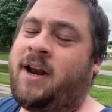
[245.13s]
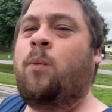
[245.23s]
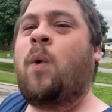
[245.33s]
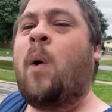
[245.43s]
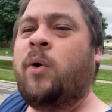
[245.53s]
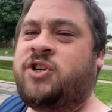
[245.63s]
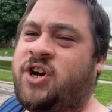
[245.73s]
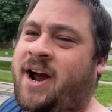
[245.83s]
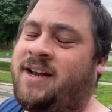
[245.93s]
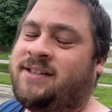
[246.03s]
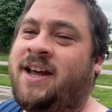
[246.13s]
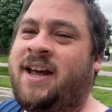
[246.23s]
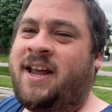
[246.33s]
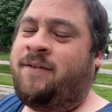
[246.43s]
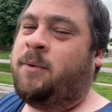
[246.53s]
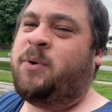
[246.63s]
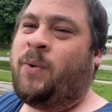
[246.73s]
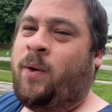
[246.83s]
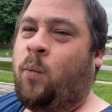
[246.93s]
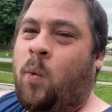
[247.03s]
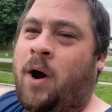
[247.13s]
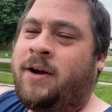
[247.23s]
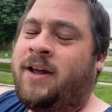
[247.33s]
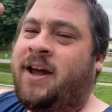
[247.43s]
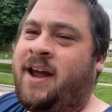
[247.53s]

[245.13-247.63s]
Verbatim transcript: And what would you guys give it between one